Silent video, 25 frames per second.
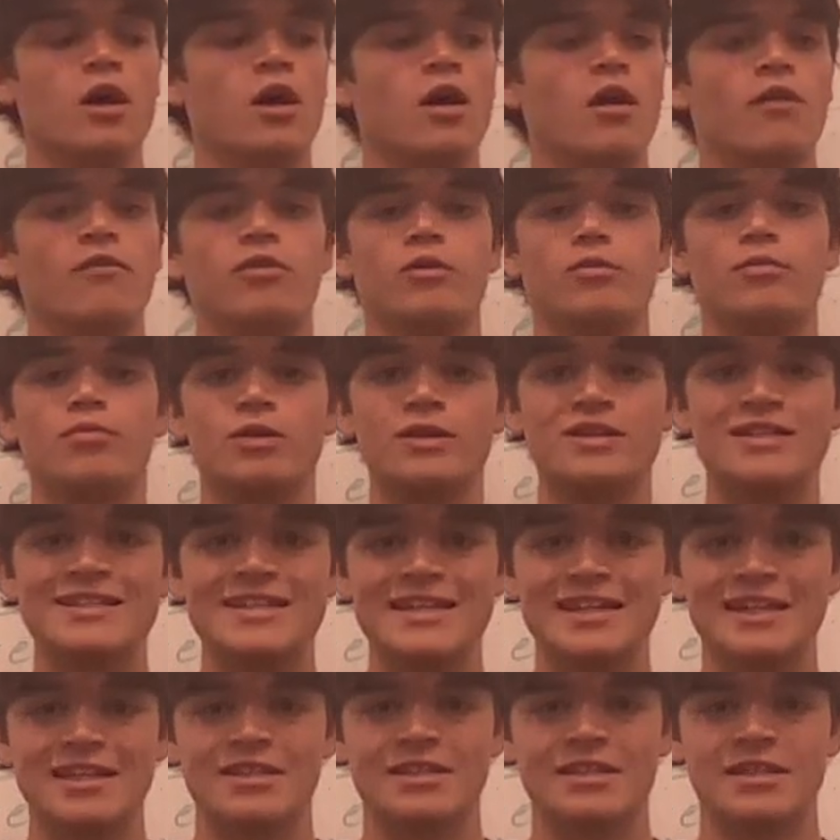of the
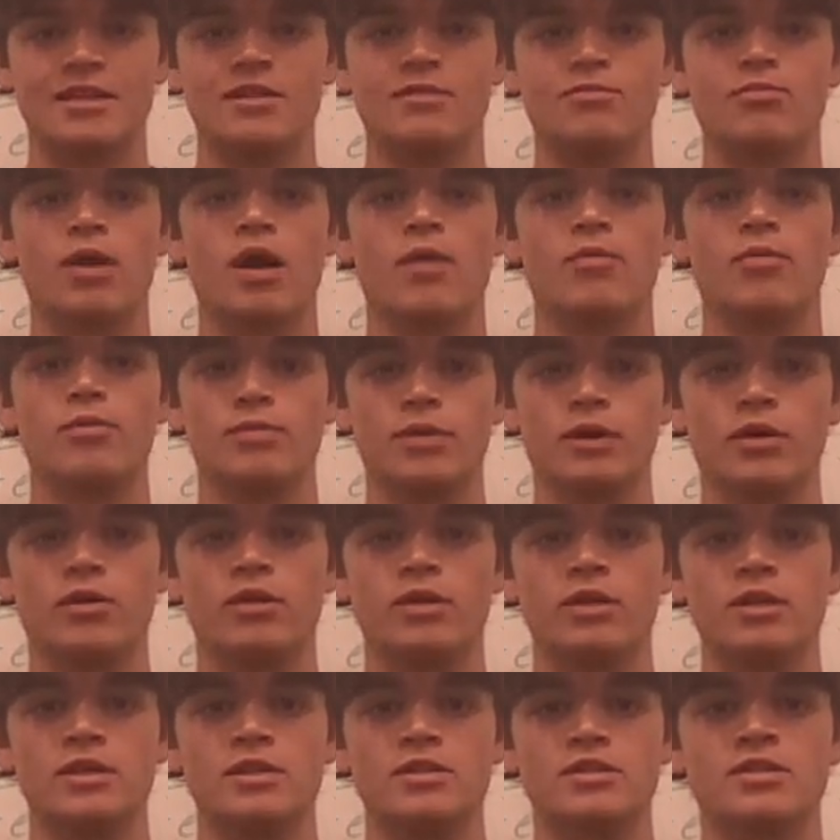predicted
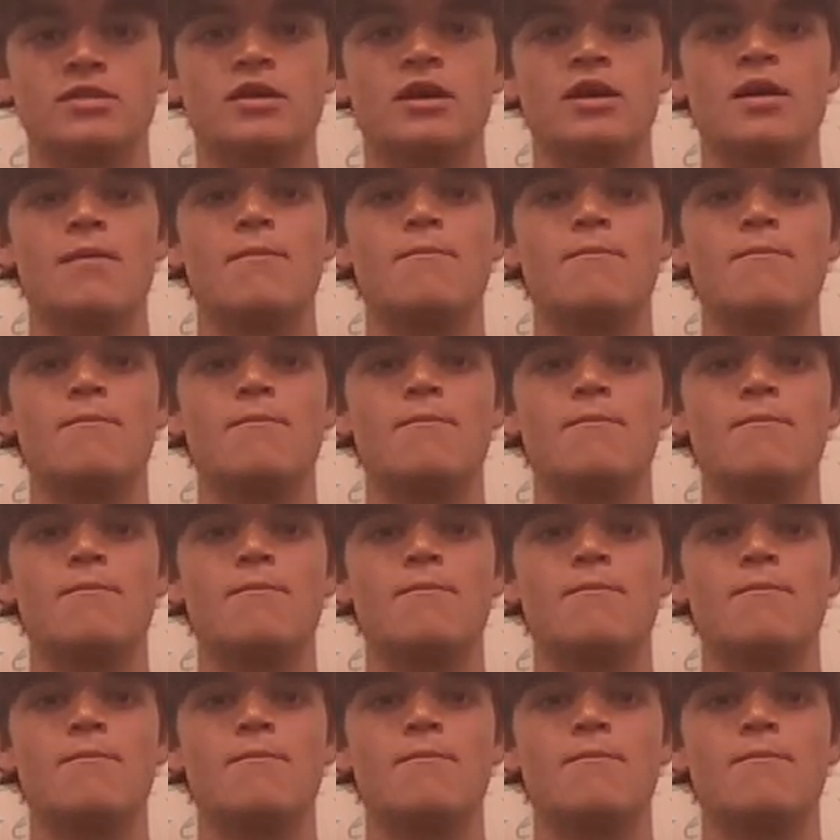probabilities